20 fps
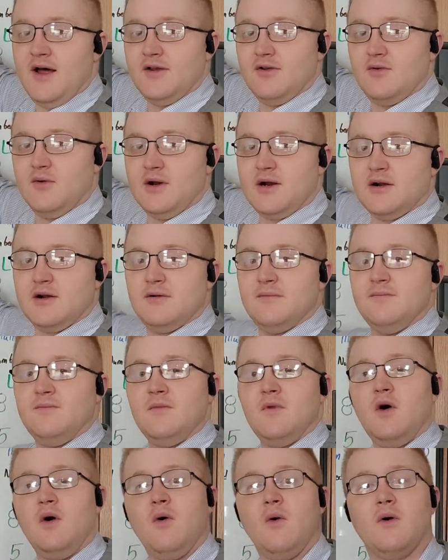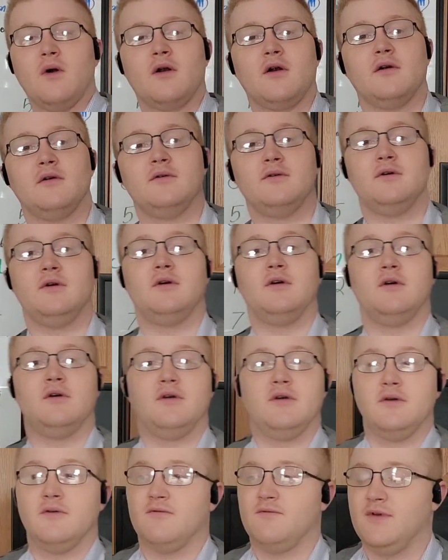on Twitter, or
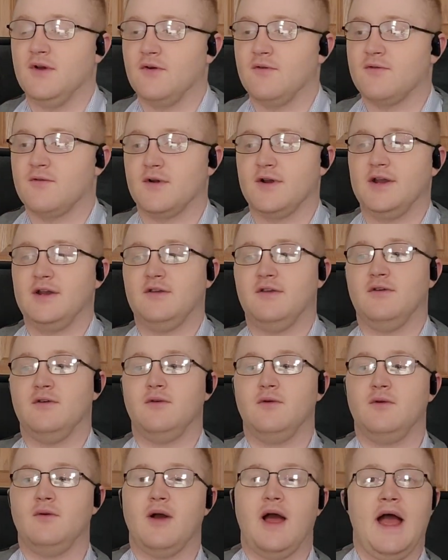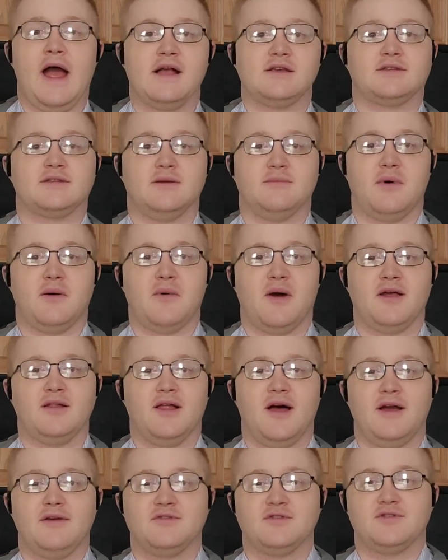feel free to ask them on my
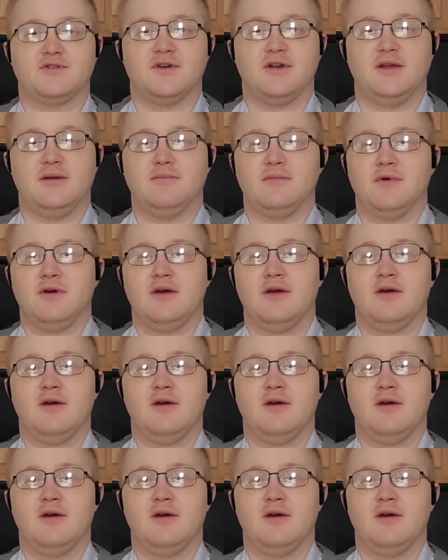live stream